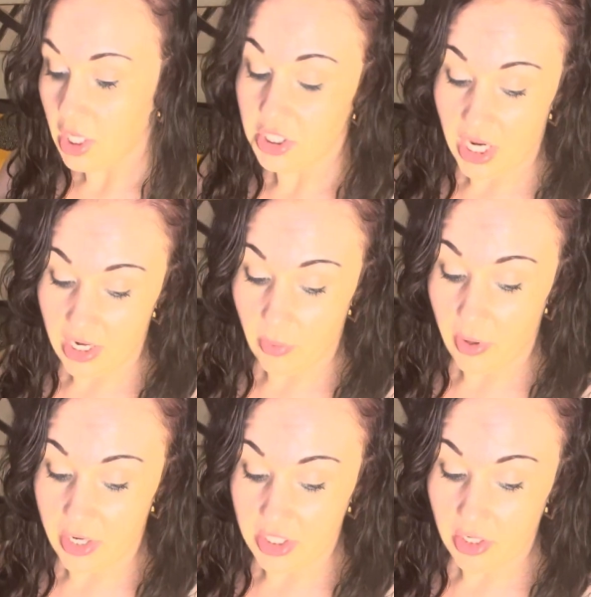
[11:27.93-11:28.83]

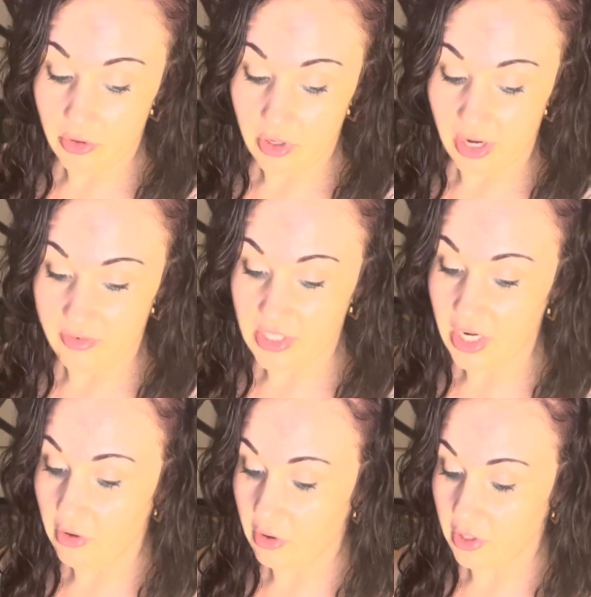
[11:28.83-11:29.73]
January in general could have a
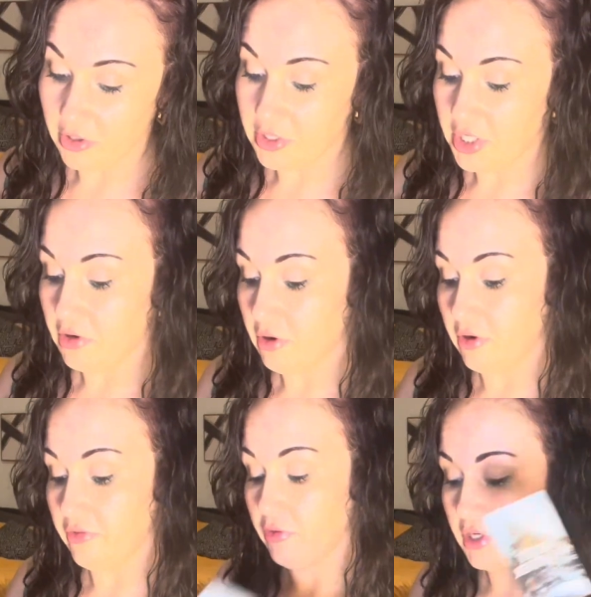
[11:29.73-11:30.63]
10-year-old, a 13-year-old,
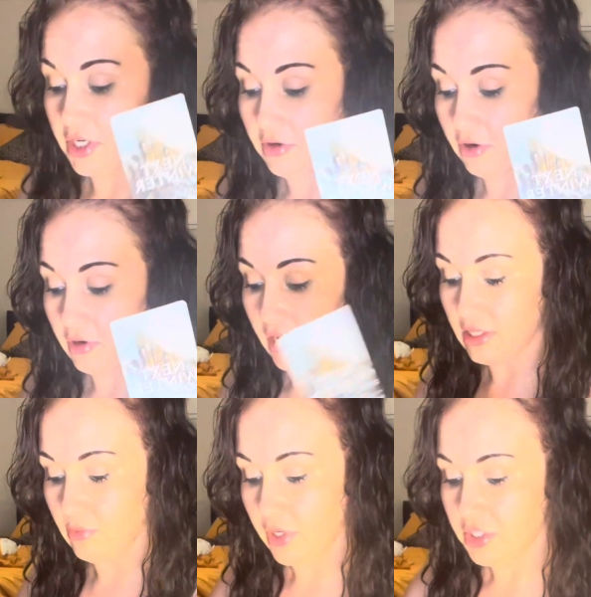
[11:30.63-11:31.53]
a 14-year-old
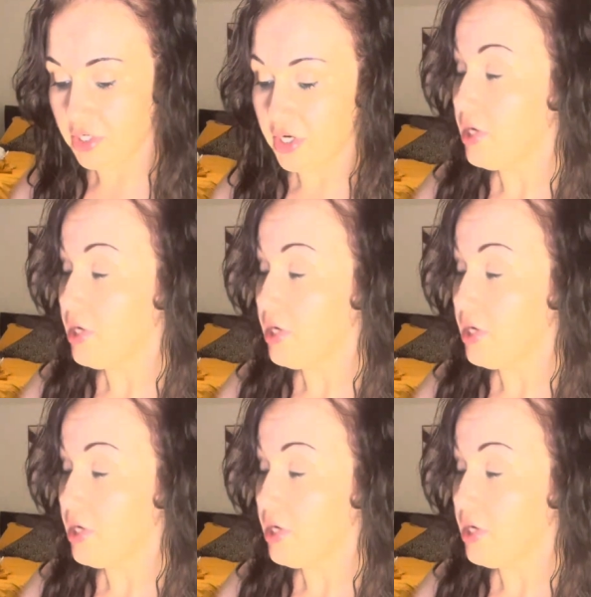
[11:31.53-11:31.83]
next winter.